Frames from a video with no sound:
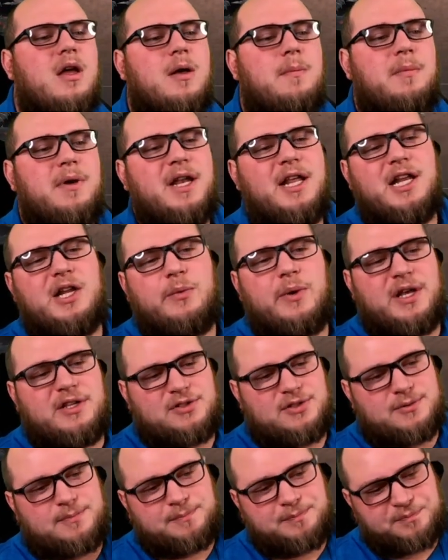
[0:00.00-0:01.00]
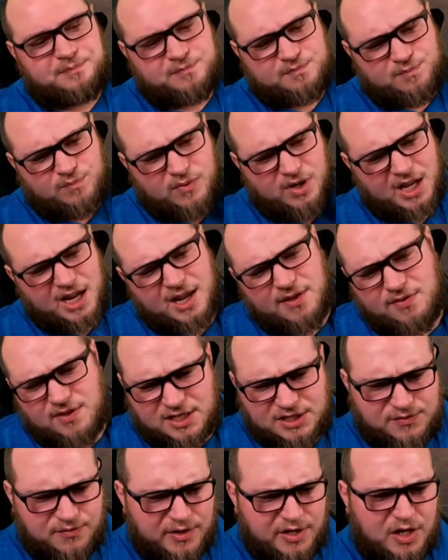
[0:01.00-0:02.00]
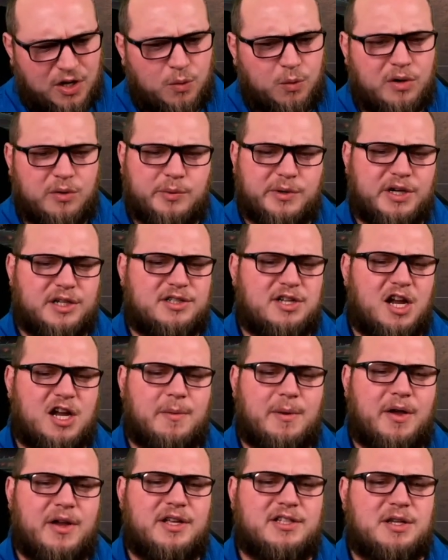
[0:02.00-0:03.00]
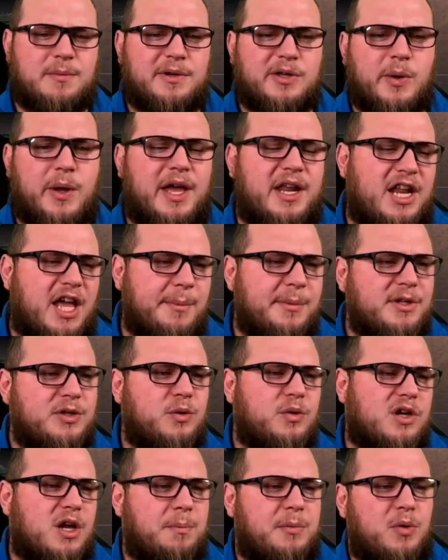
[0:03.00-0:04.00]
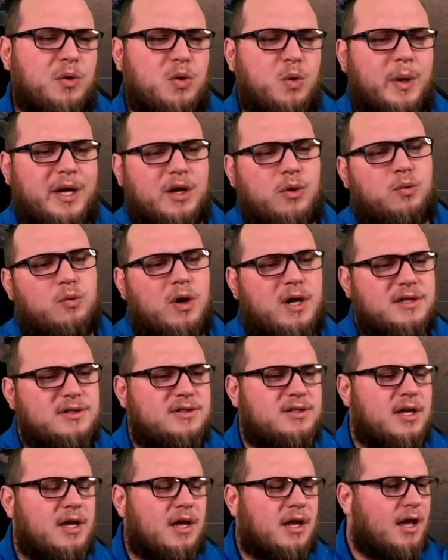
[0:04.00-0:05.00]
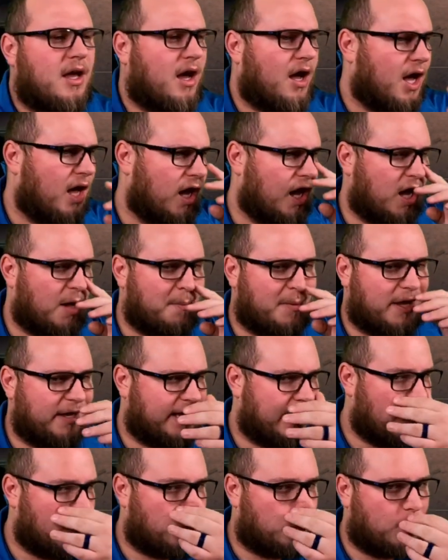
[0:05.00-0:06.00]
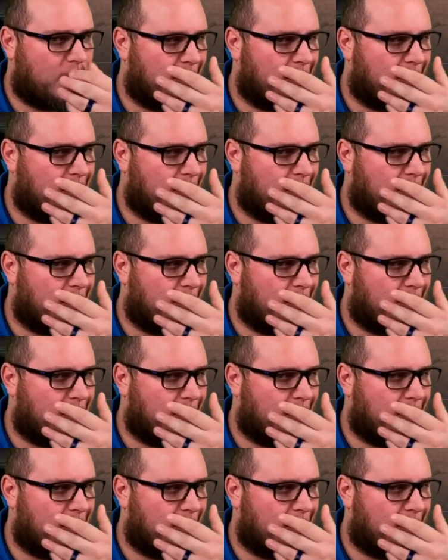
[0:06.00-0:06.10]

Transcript: But anyways, in this video, what we're going to talk about is I'm going to go ahead. I'm going to do a couple of quick runs on my account.